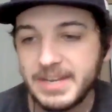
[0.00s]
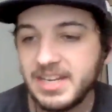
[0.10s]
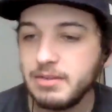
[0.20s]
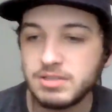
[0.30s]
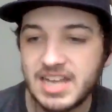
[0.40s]
I
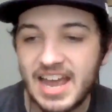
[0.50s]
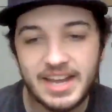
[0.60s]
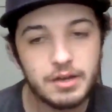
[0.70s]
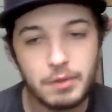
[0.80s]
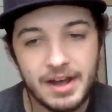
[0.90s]
mean, he was
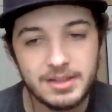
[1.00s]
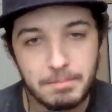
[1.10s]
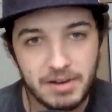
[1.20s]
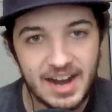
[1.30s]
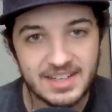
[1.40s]
hanging around
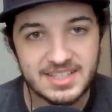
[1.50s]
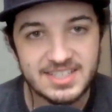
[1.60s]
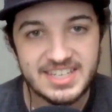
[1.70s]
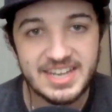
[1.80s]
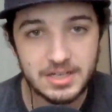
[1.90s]
the
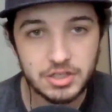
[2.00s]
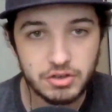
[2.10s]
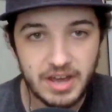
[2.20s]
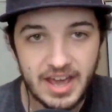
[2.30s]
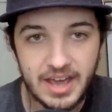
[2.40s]
practice
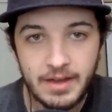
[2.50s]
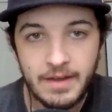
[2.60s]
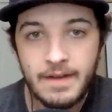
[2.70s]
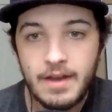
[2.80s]
yesterday.